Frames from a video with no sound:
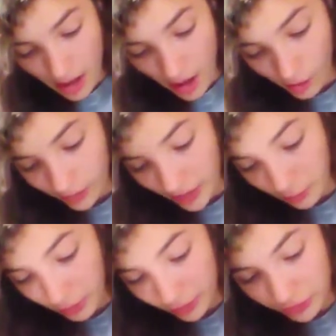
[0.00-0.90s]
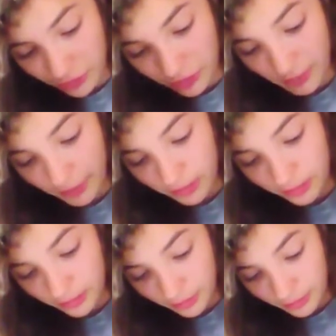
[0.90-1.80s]
Okay, questions about the
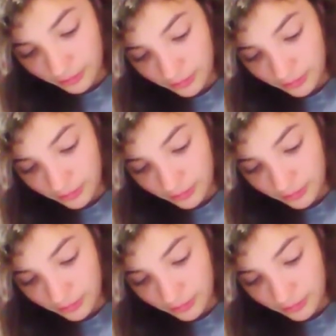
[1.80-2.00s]
litter.